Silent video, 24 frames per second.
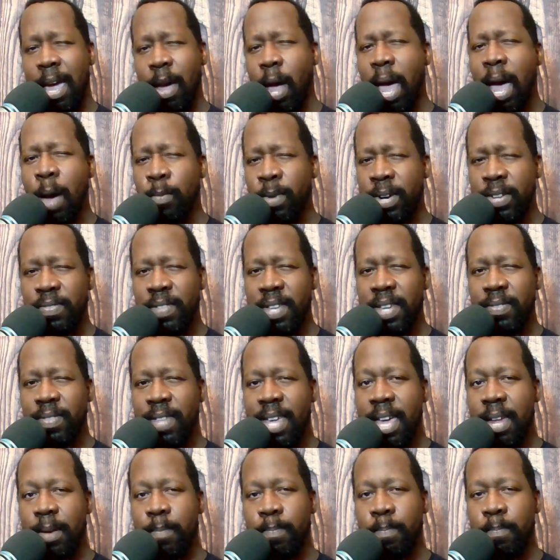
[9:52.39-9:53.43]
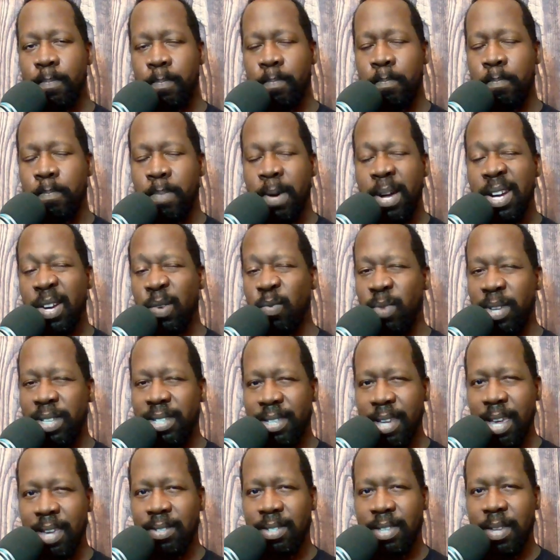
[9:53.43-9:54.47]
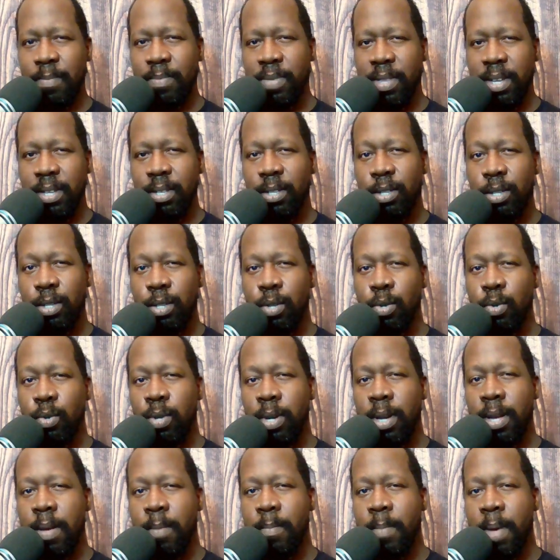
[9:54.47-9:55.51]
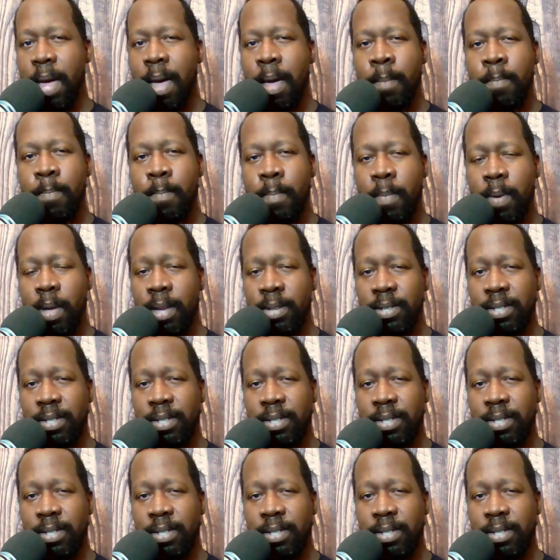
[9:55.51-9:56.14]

I would think that Bunny would say something to him,